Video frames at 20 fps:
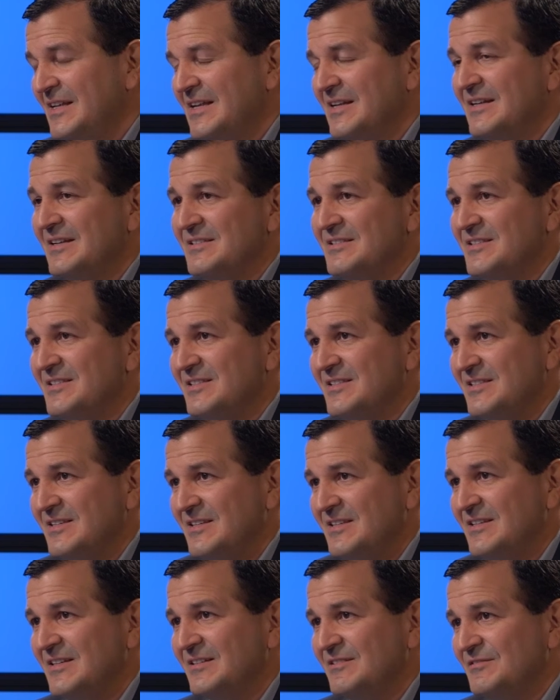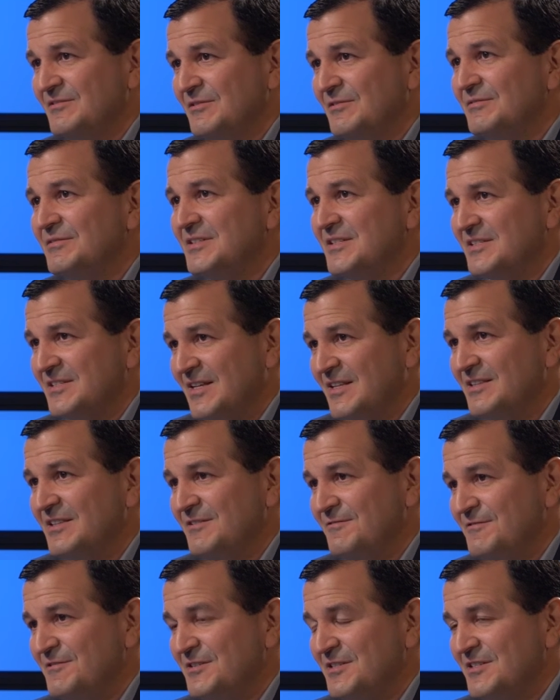they can see and notice that
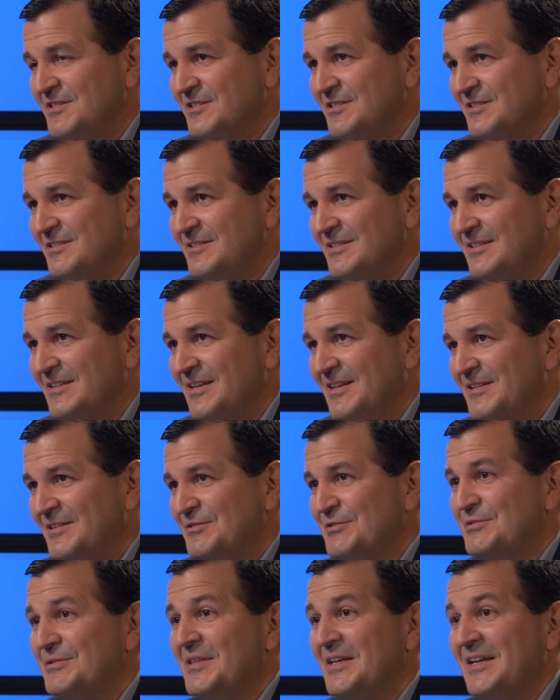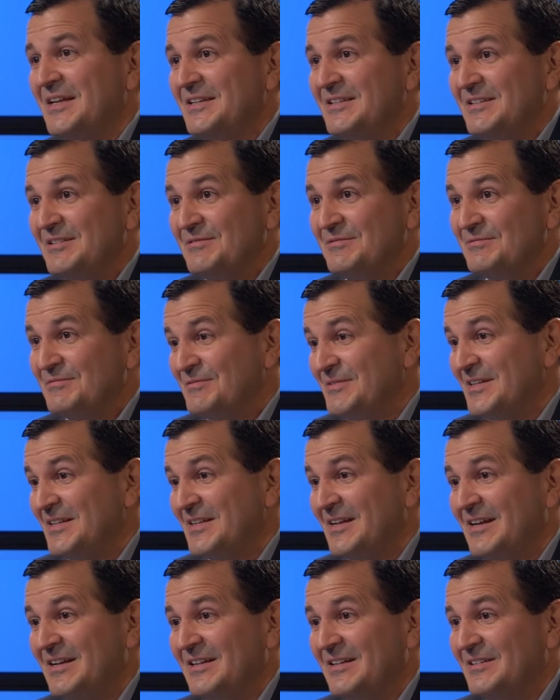difference. Today,
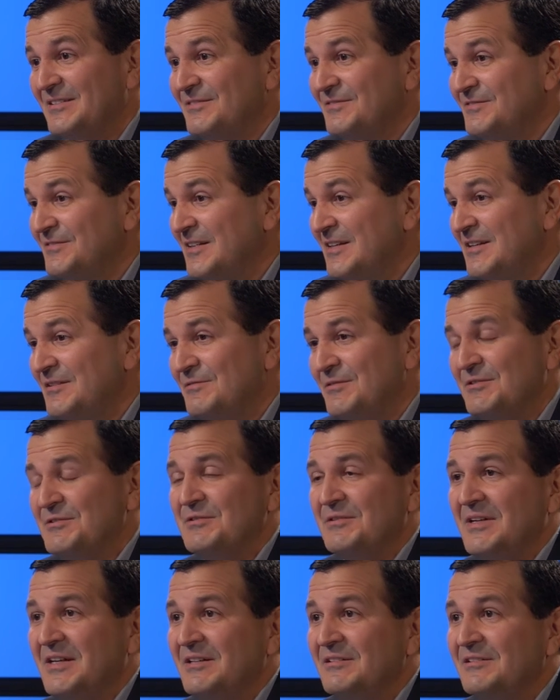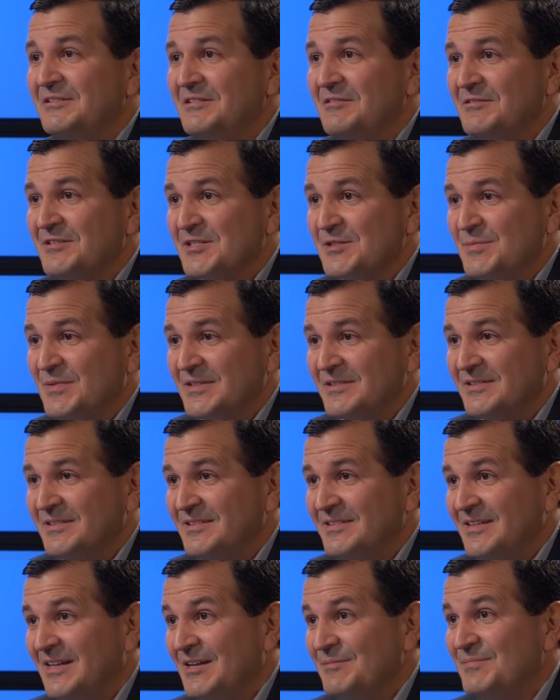we're doing a lung transplant,
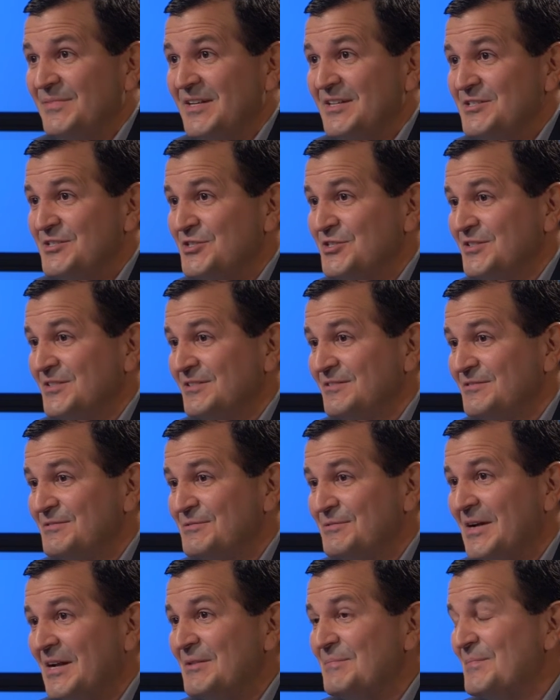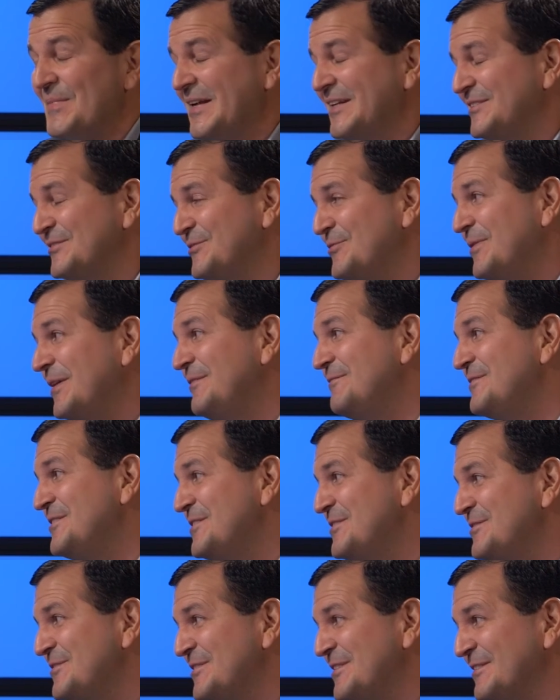a patient who I met 12
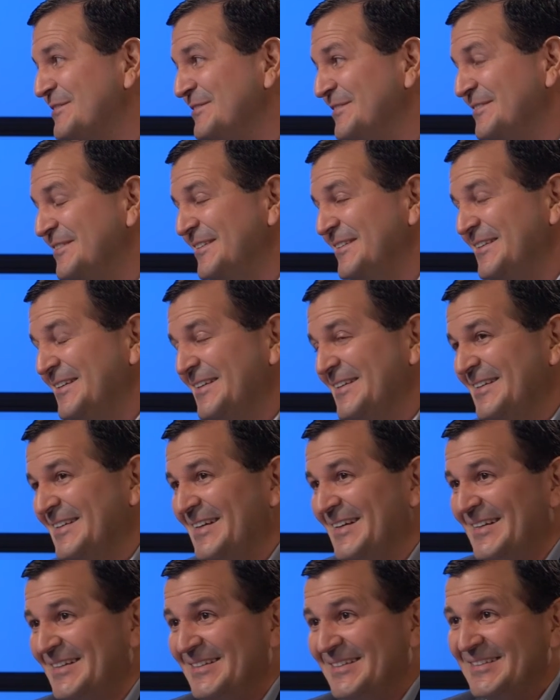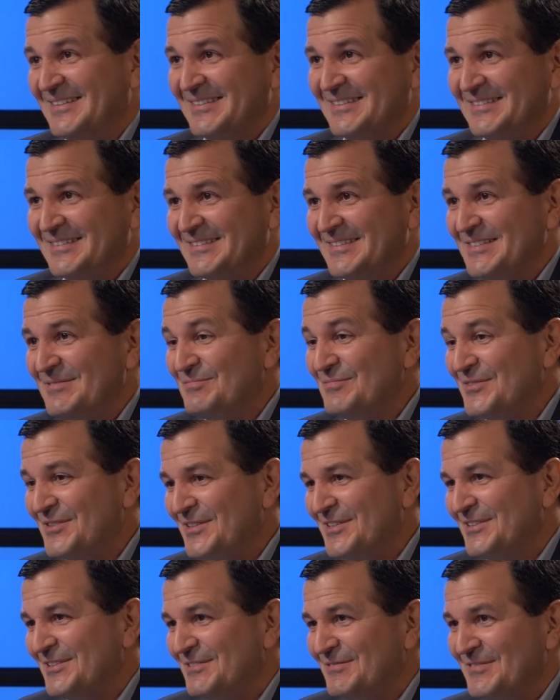years ago. And the
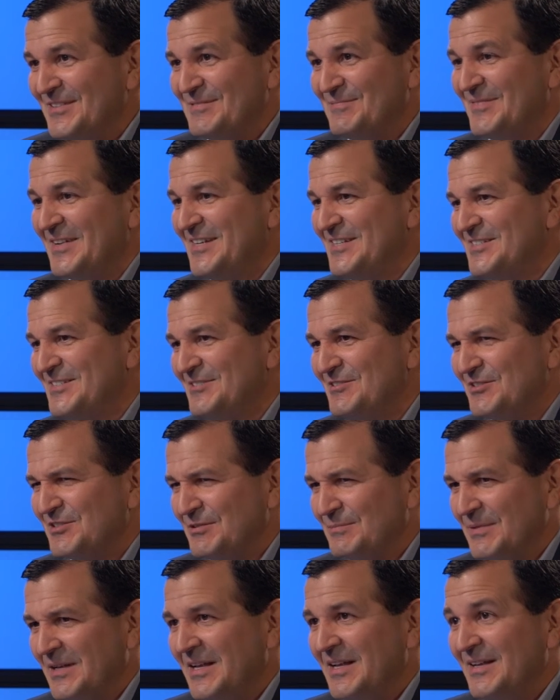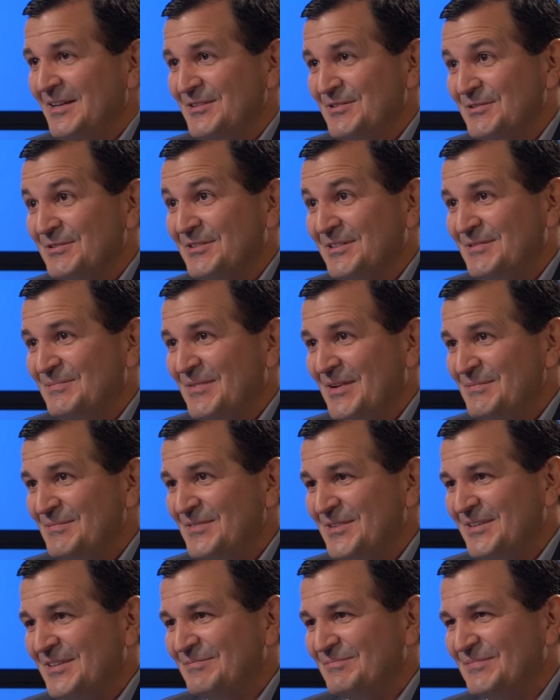mother of the patient just told me, you
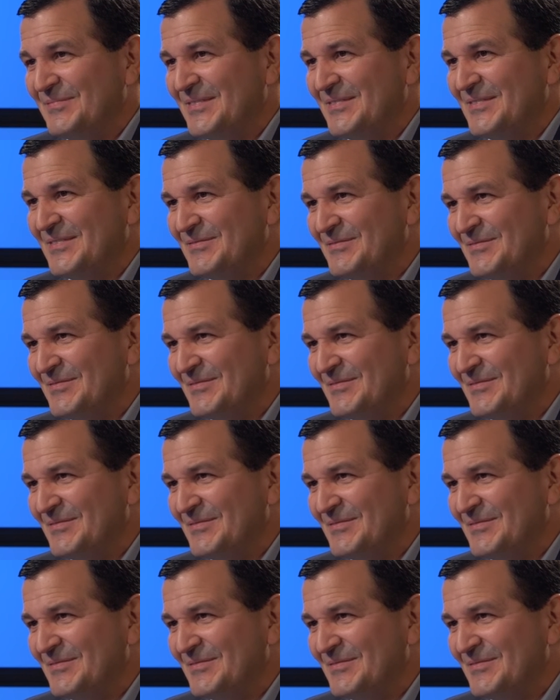remember